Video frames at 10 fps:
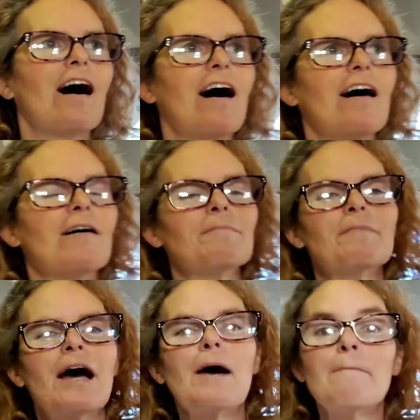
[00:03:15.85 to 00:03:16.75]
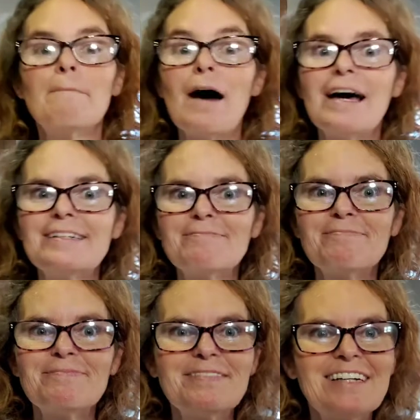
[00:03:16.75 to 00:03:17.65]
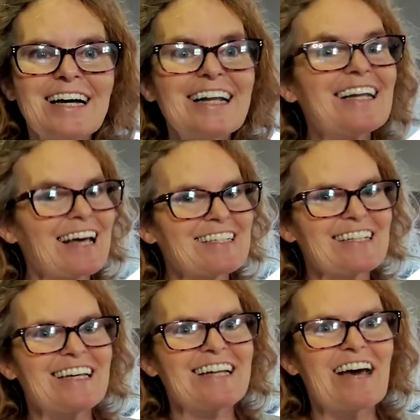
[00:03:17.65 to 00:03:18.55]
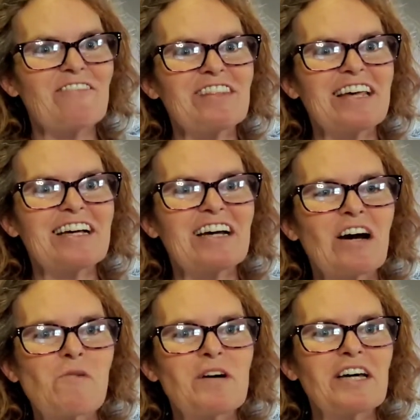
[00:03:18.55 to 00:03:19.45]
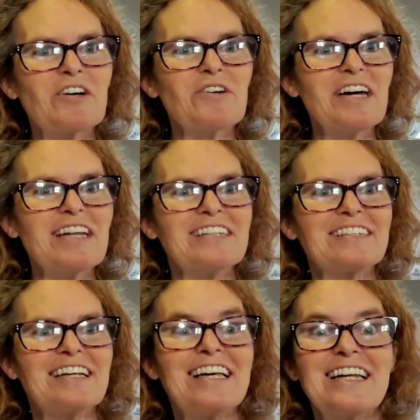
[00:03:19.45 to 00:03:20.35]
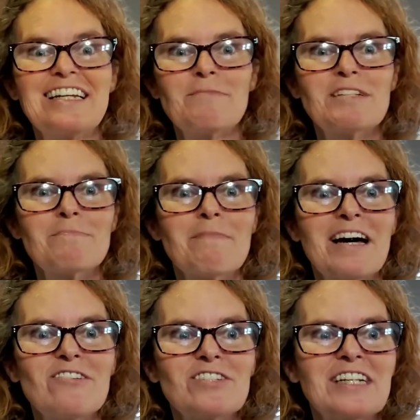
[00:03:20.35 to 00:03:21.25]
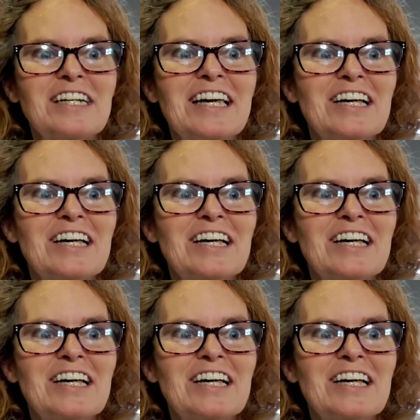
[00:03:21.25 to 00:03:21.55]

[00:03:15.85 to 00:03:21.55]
But let's get everything going and cooking and getting them smells in the